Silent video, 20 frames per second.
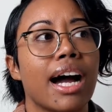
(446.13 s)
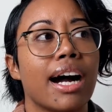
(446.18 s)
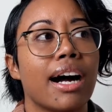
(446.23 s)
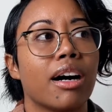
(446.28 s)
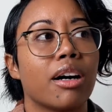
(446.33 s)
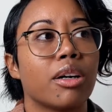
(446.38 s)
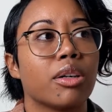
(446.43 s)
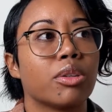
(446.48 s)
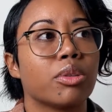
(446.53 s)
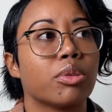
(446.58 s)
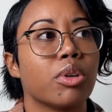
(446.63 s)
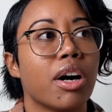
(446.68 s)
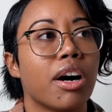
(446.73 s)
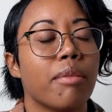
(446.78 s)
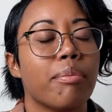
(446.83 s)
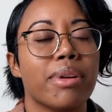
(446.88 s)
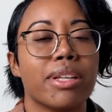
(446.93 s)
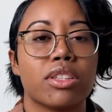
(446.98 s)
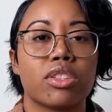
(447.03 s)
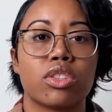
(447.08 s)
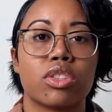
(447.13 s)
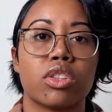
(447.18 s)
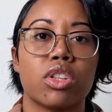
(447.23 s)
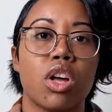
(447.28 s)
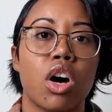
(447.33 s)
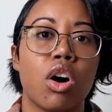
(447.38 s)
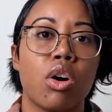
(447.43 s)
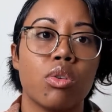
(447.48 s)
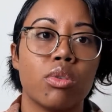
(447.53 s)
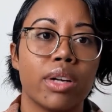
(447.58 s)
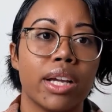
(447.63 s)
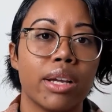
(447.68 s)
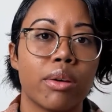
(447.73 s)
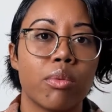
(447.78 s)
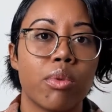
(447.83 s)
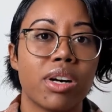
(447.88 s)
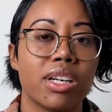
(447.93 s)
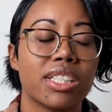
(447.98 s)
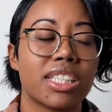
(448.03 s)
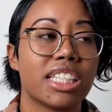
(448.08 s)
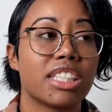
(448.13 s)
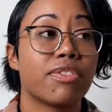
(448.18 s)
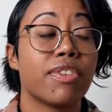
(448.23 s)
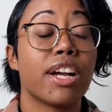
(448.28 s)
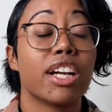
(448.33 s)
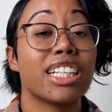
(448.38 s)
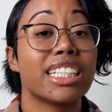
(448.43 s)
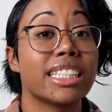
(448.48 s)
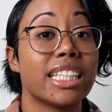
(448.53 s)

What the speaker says: how a bit slow it was. It's